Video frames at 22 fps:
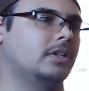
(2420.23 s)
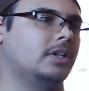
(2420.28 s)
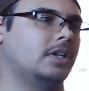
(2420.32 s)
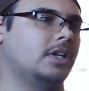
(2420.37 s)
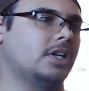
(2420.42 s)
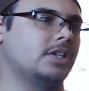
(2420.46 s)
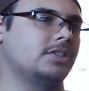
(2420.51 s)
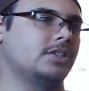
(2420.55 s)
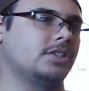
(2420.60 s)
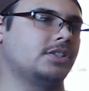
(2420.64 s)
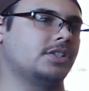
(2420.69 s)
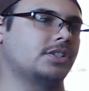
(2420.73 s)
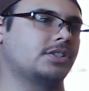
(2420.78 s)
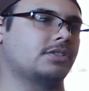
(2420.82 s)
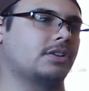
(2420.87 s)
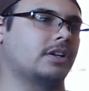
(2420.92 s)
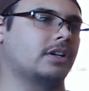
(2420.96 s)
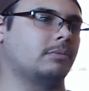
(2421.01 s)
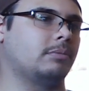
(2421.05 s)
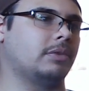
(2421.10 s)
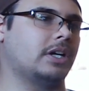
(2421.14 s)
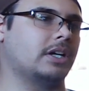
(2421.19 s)
Is he just
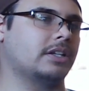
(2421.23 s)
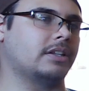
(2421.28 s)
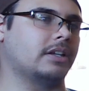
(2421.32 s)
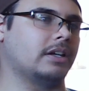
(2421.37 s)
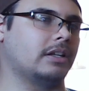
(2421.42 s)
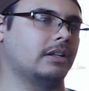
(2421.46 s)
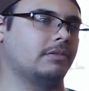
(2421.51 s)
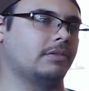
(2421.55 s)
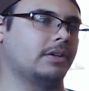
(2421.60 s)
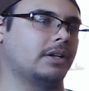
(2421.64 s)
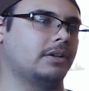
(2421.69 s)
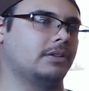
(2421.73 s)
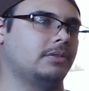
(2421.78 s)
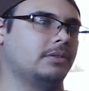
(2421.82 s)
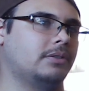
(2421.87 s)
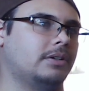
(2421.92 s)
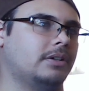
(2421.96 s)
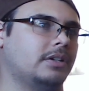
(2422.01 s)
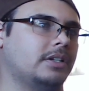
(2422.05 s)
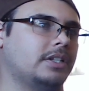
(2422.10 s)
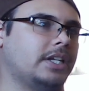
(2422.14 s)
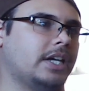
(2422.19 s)
trying to block the elevator
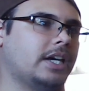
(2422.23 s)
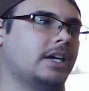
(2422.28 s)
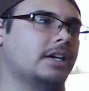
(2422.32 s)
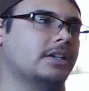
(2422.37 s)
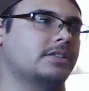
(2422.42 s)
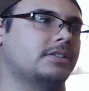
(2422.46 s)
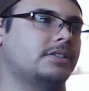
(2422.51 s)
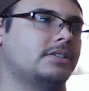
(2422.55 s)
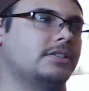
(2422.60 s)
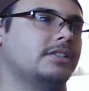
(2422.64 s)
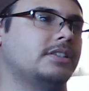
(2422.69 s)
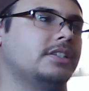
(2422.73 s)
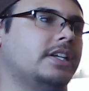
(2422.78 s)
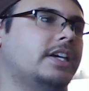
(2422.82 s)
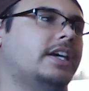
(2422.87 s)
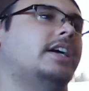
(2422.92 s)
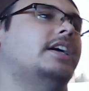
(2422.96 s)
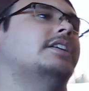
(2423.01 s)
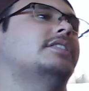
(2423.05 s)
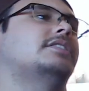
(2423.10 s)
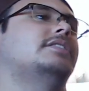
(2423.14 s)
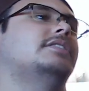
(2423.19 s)
door? Yes.
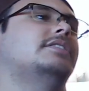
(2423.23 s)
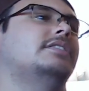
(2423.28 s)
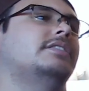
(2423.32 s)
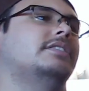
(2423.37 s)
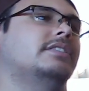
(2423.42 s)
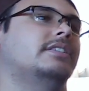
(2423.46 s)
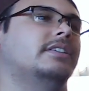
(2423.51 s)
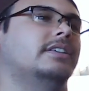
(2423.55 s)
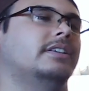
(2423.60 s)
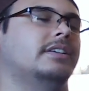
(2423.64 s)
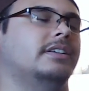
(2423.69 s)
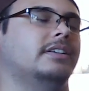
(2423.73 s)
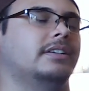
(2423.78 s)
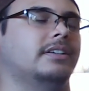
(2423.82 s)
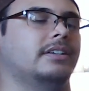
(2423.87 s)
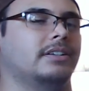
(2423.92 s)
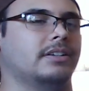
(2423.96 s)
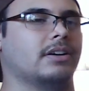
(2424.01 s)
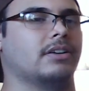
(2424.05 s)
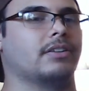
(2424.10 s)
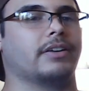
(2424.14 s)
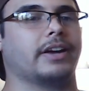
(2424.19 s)
Yes.
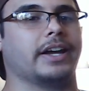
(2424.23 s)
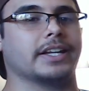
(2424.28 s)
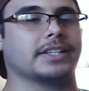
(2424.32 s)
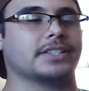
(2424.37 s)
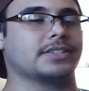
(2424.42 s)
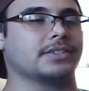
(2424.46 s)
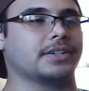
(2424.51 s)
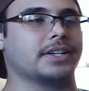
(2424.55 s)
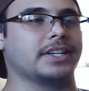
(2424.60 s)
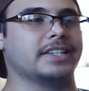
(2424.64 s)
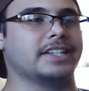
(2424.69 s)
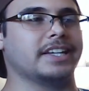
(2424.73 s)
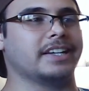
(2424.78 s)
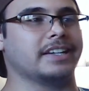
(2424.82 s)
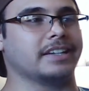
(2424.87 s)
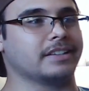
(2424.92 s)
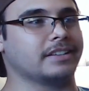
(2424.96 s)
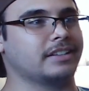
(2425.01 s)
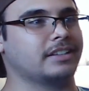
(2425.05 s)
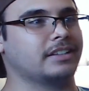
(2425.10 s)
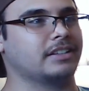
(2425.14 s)
Alright, so he did it.